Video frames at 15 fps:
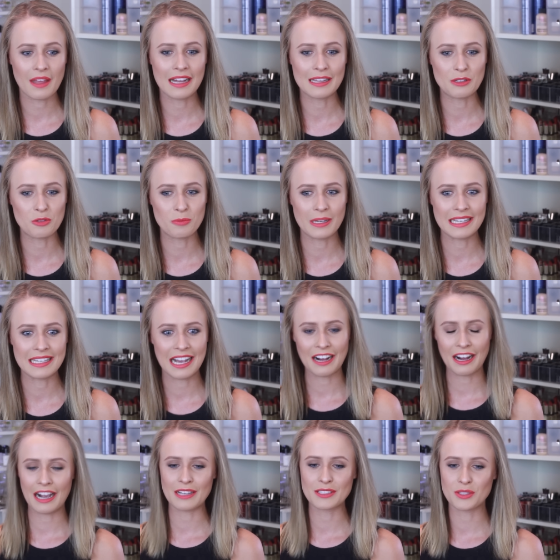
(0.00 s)
a little bit
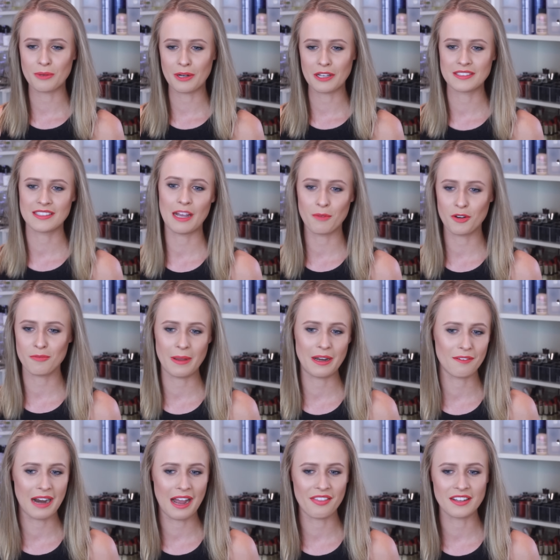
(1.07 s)
younger, so when I was, yeah, I would have been
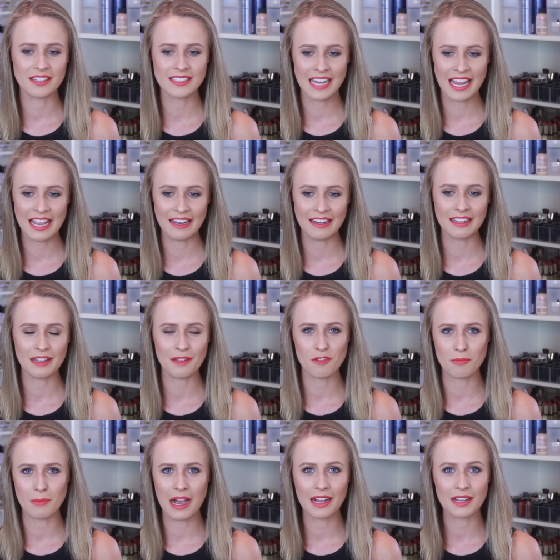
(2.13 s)
around the 10,
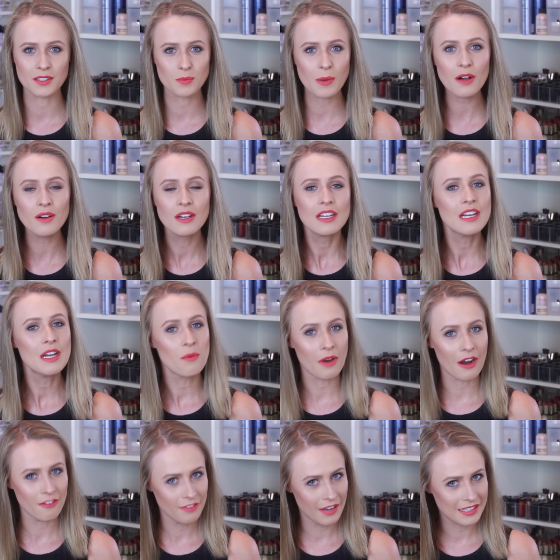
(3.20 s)
11 mark as well,
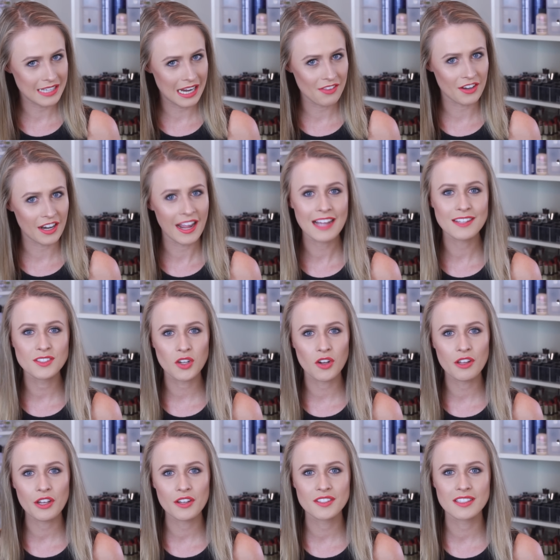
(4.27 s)
when I found out that I had
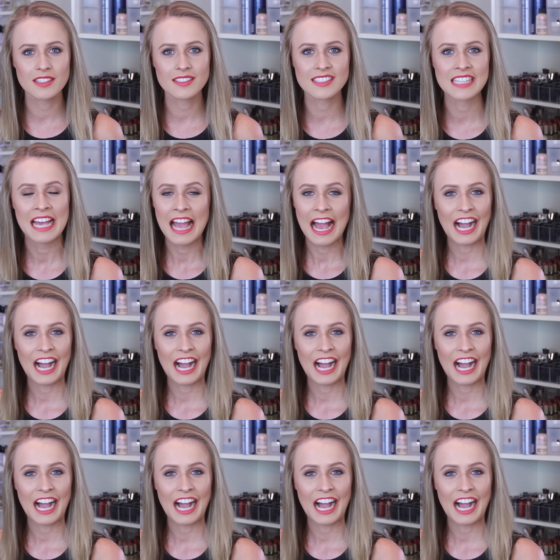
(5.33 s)
scoliosis,